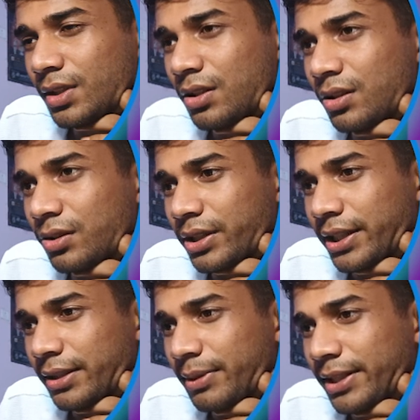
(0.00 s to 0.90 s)

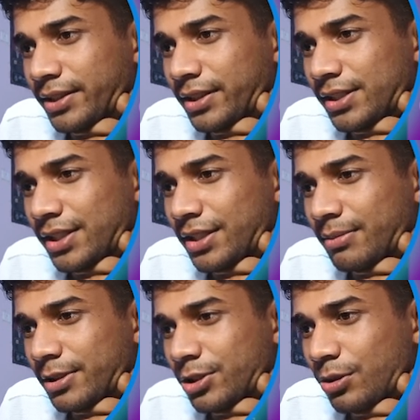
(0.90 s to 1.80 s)
okay, my internet is a
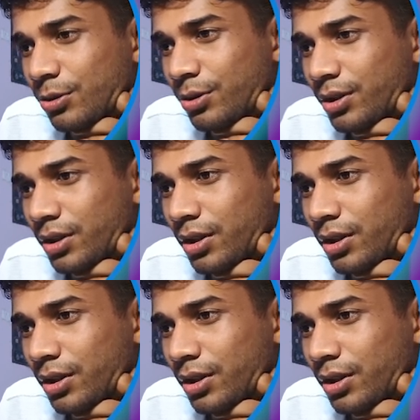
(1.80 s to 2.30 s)
little bit slow.